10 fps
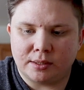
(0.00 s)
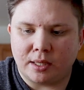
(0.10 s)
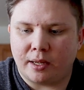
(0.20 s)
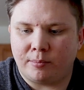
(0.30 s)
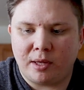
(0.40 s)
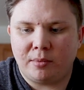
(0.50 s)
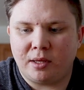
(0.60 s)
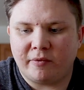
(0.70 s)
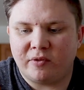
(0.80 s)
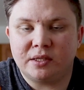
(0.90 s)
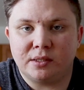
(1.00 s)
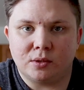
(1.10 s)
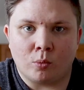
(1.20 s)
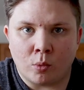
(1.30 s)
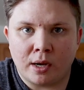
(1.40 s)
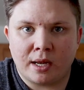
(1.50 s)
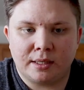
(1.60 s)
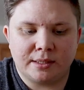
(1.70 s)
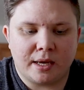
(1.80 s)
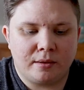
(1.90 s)
like maybe if this is a 1 out
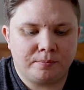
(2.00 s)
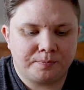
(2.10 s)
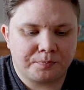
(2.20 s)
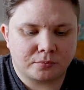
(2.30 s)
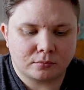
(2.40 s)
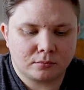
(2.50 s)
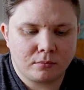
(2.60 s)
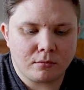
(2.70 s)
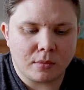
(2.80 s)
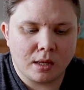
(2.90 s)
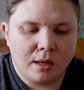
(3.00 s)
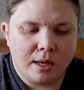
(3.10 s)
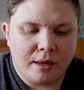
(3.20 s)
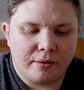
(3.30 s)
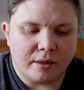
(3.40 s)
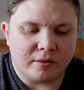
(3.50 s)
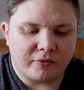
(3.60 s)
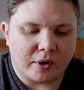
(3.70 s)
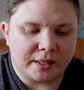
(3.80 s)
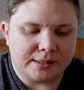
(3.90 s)
of 10, then the
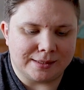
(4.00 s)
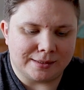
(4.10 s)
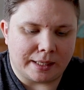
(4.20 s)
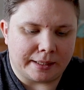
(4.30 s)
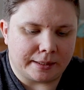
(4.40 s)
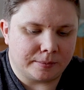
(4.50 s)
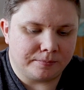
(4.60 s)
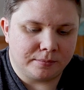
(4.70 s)
Frank's is like